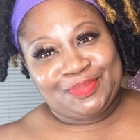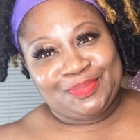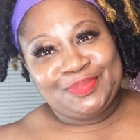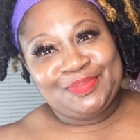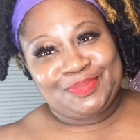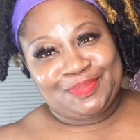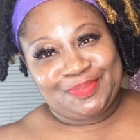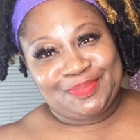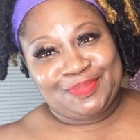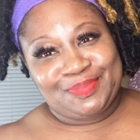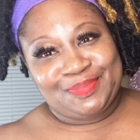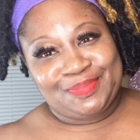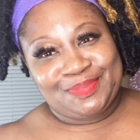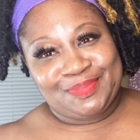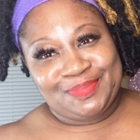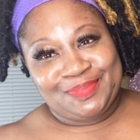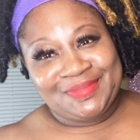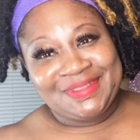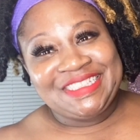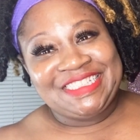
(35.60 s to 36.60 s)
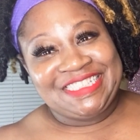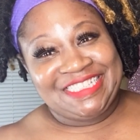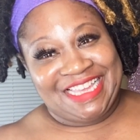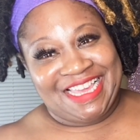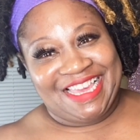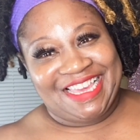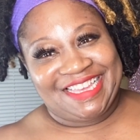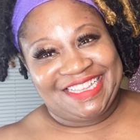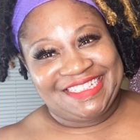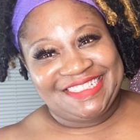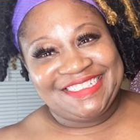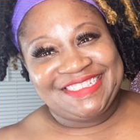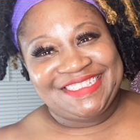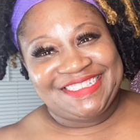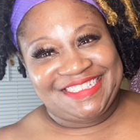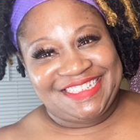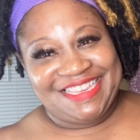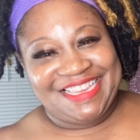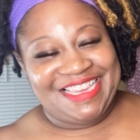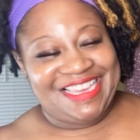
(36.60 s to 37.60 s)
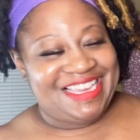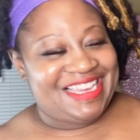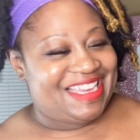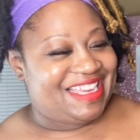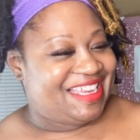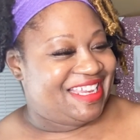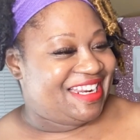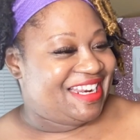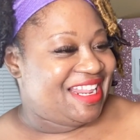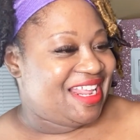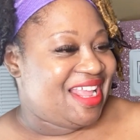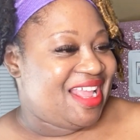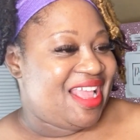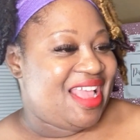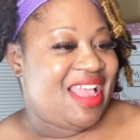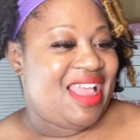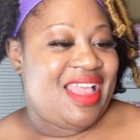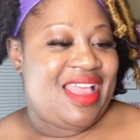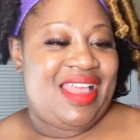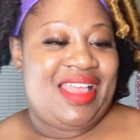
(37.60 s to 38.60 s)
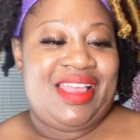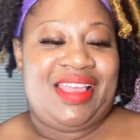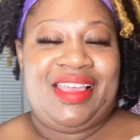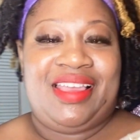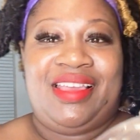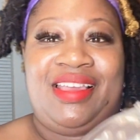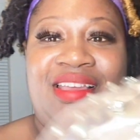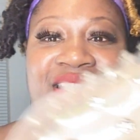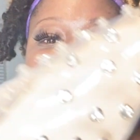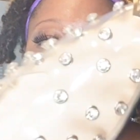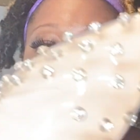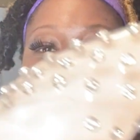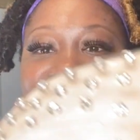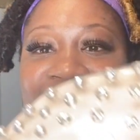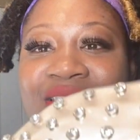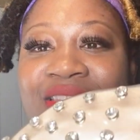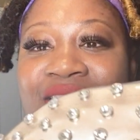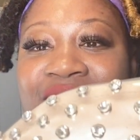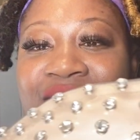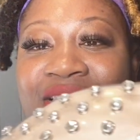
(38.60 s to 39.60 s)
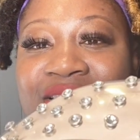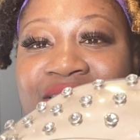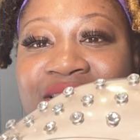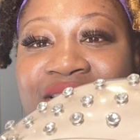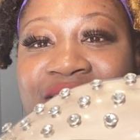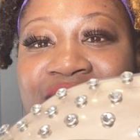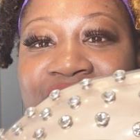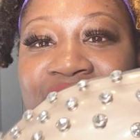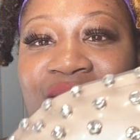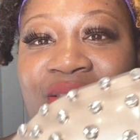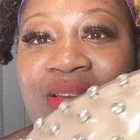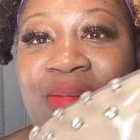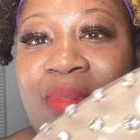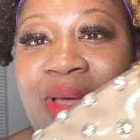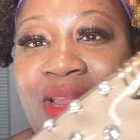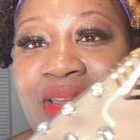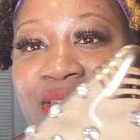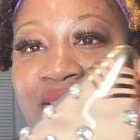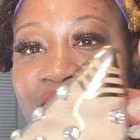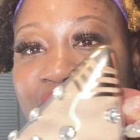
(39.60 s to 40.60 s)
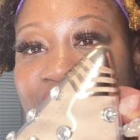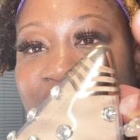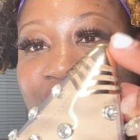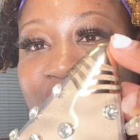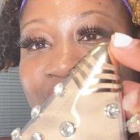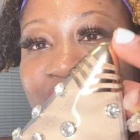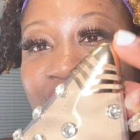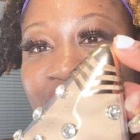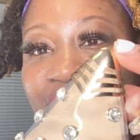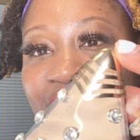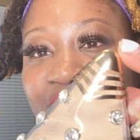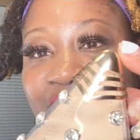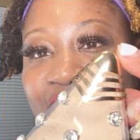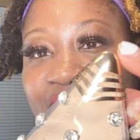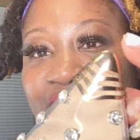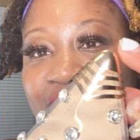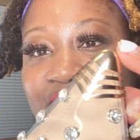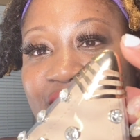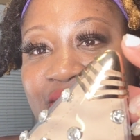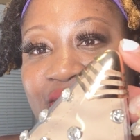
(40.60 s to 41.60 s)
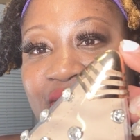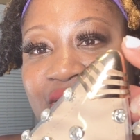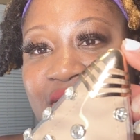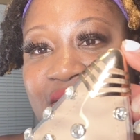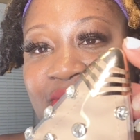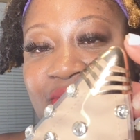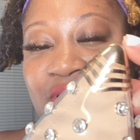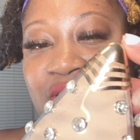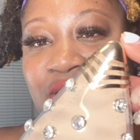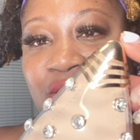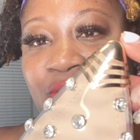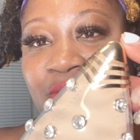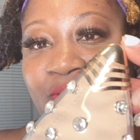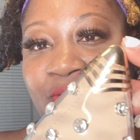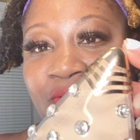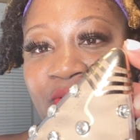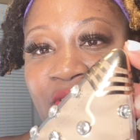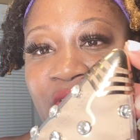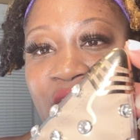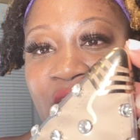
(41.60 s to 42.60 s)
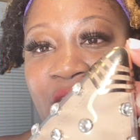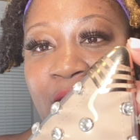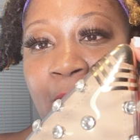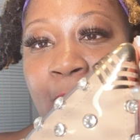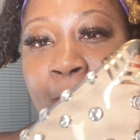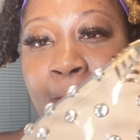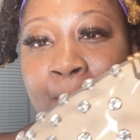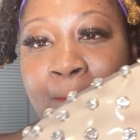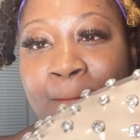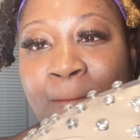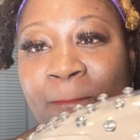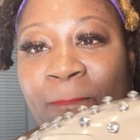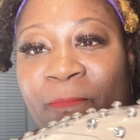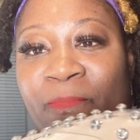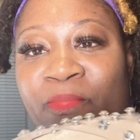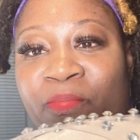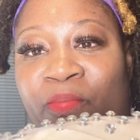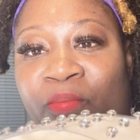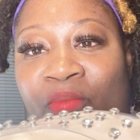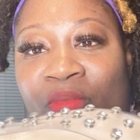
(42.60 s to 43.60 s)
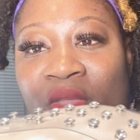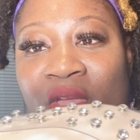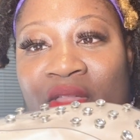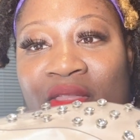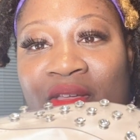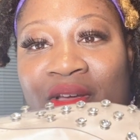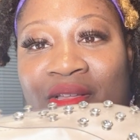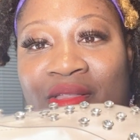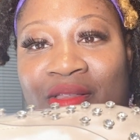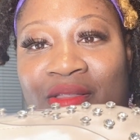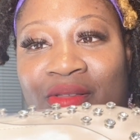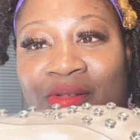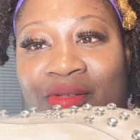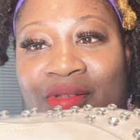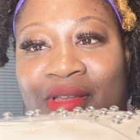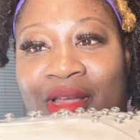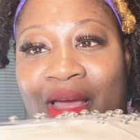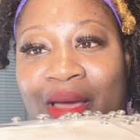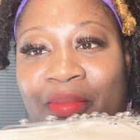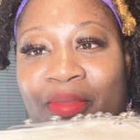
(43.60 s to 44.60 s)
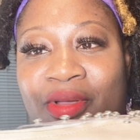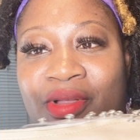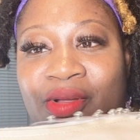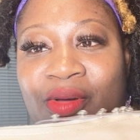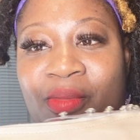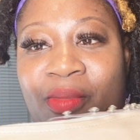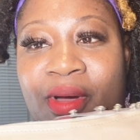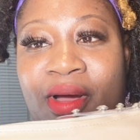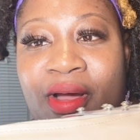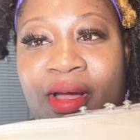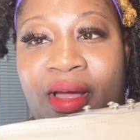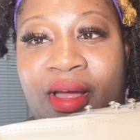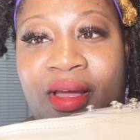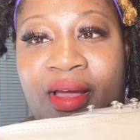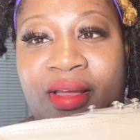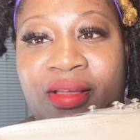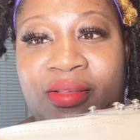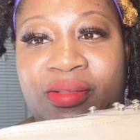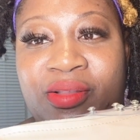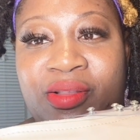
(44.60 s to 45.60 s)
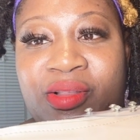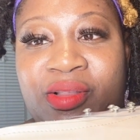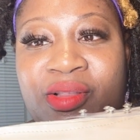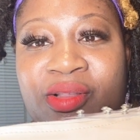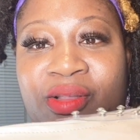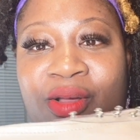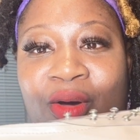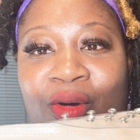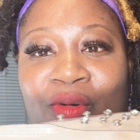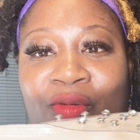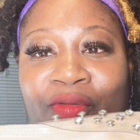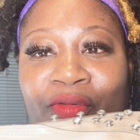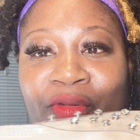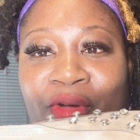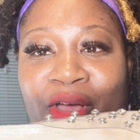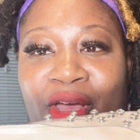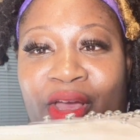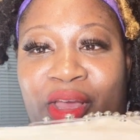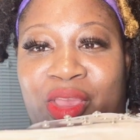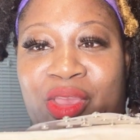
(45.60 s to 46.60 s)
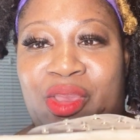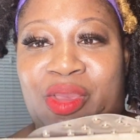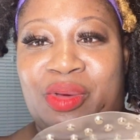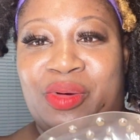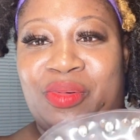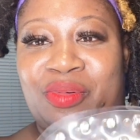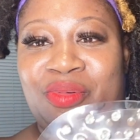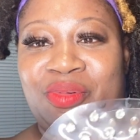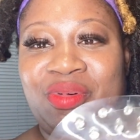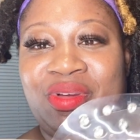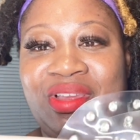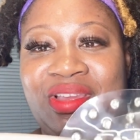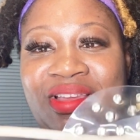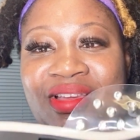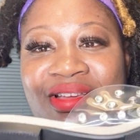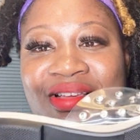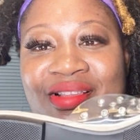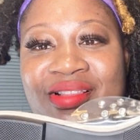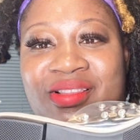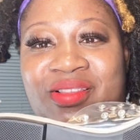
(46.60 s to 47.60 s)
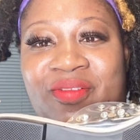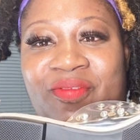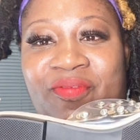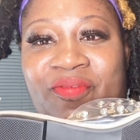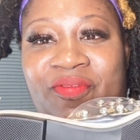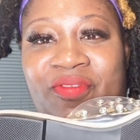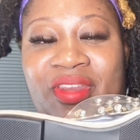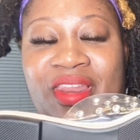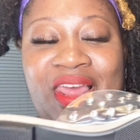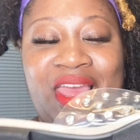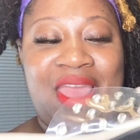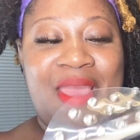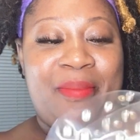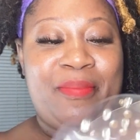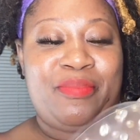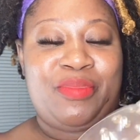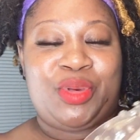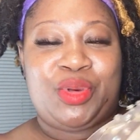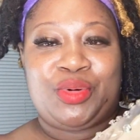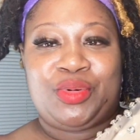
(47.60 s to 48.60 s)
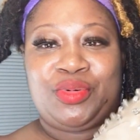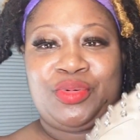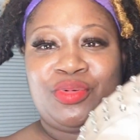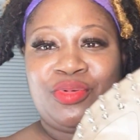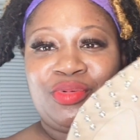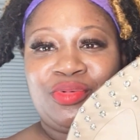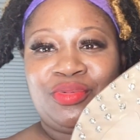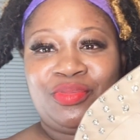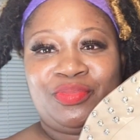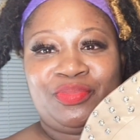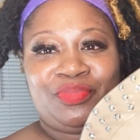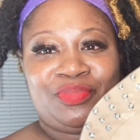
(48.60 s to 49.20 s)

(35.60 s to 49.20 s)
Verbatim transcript: Yeah, Shein. Look at the detail on them. I love this. It gives it a little flare. Look at the little diamonds. Oh my God, so freaking cute. It's a flat mule,